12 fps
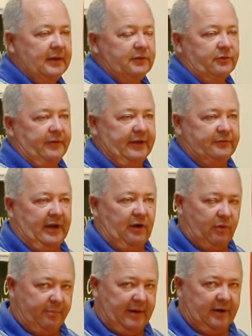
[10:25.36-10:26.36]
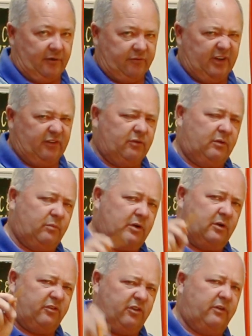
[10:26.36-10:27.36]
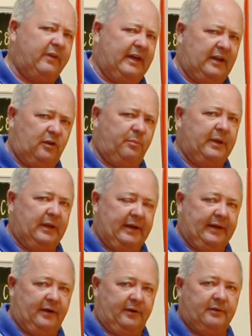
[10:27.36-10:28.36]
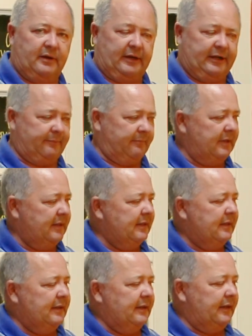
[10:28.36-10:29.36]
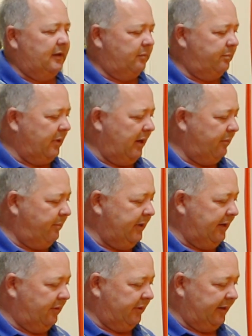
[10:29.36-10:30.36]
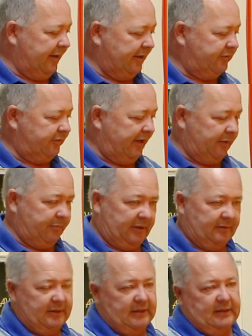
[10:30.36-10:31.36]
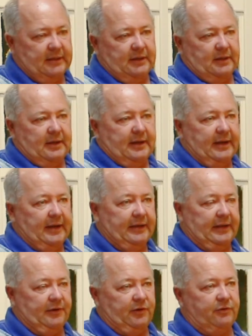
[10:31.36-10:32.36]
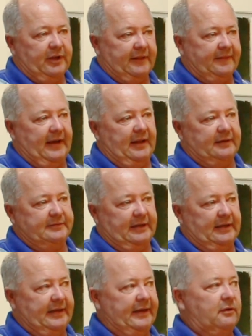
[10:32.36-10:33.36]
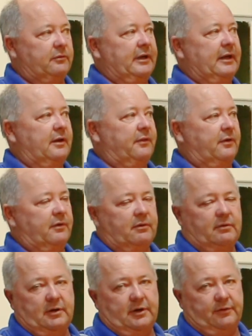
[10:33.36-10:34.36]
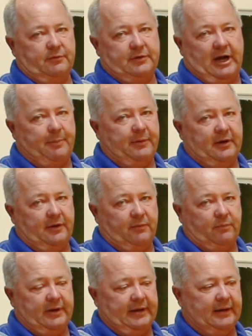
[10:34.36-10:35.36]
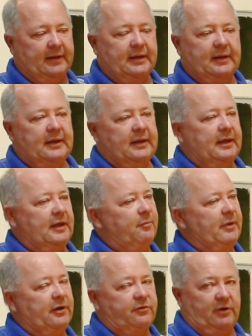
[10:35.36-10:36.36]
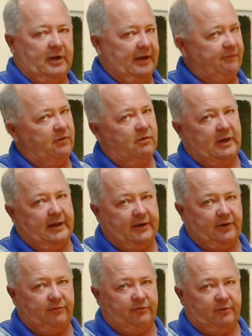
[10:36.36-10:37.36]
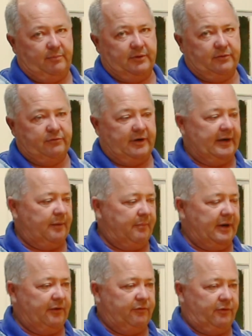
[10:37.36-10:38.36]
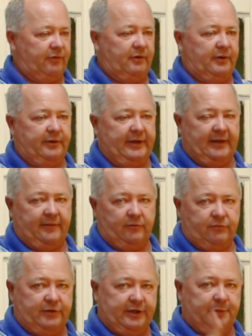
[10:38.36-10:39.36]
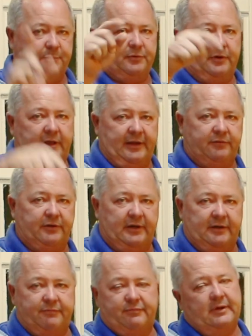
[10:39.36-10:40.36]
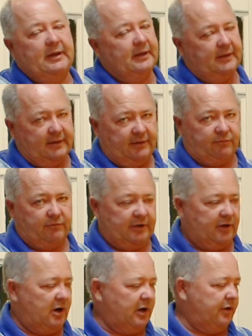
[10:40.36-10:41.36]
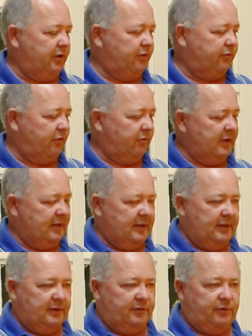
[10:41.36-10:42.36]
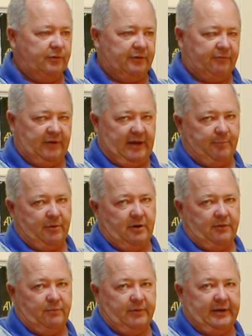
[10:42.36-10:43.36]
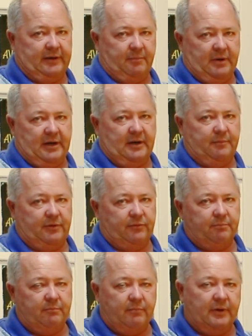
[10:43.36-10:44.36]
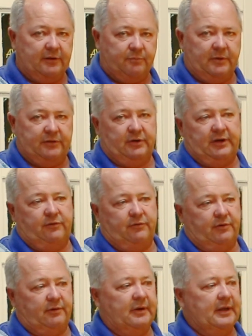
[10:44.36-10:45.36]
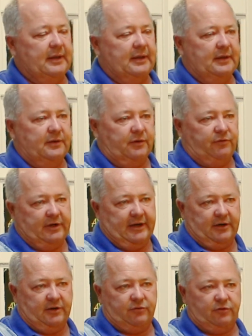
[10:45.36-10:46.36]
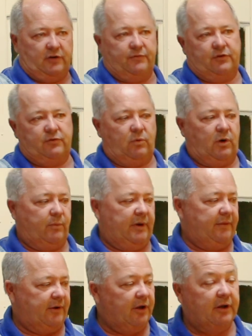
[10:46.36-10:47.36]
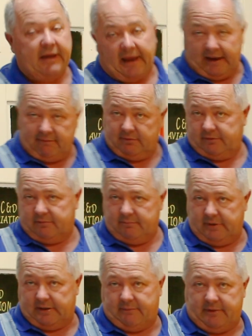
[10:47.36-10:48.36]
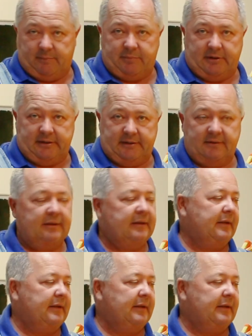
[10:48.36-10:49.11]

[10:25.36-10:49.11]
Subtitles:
So that's how we make our stencil, and we're going to show that a little bit later. It'll probably be on our next segment. And then you take that, like I said, lay it on that other top of that other wing. It makes your life a whole lot easier, because trying to measure and down those dips and all that stuff is really hard to do. So doing the flat part of the wing, the bottom, is much easier, because you got a good surface to work with, a good canvas, a better way of putting it.